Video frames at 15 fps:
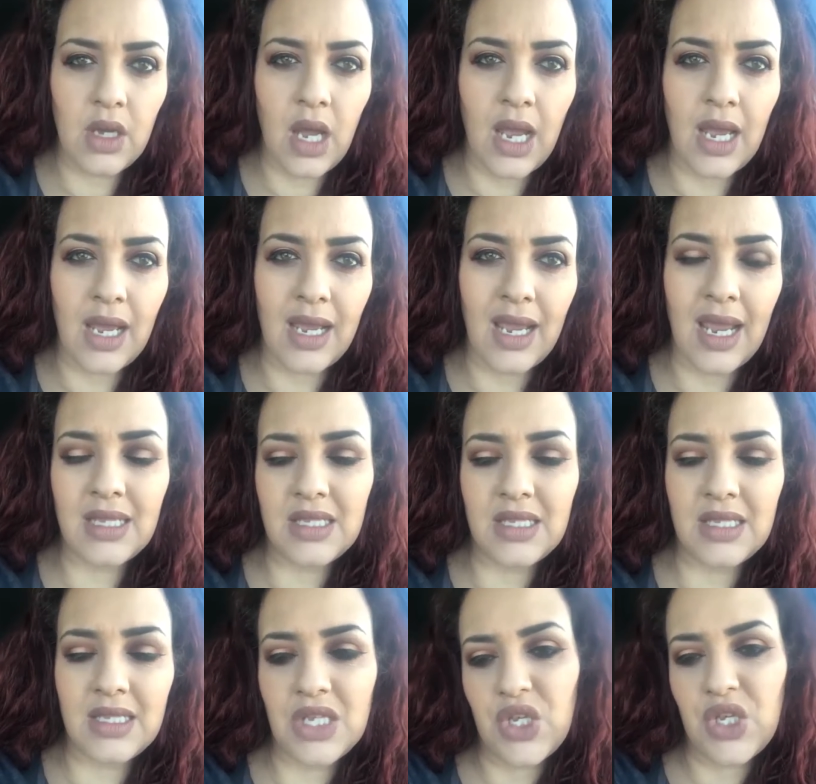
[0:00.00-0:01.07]
I hate
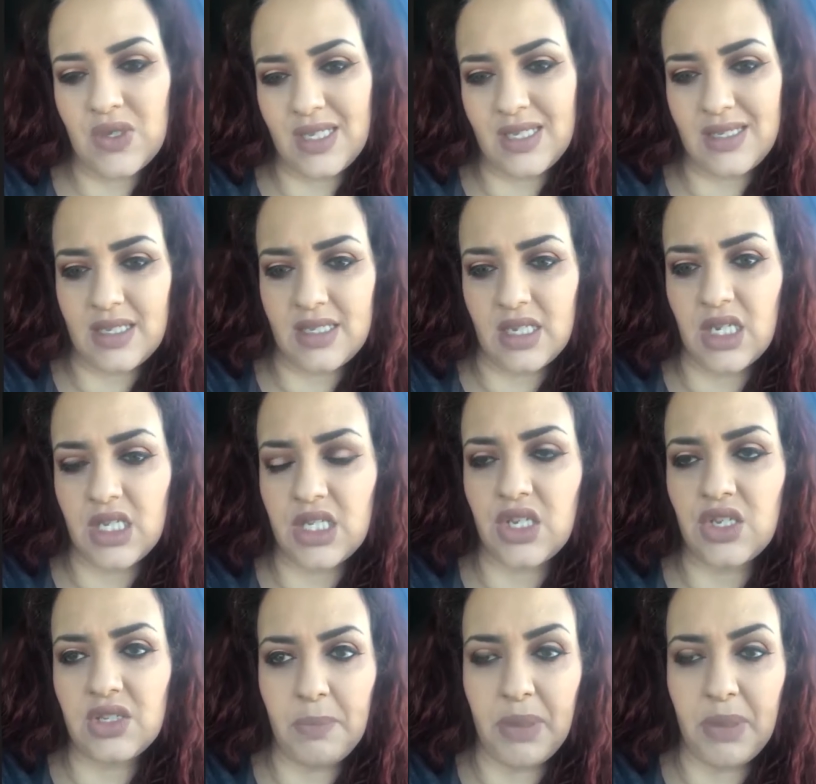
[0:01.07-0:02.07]
to use this as an excuse,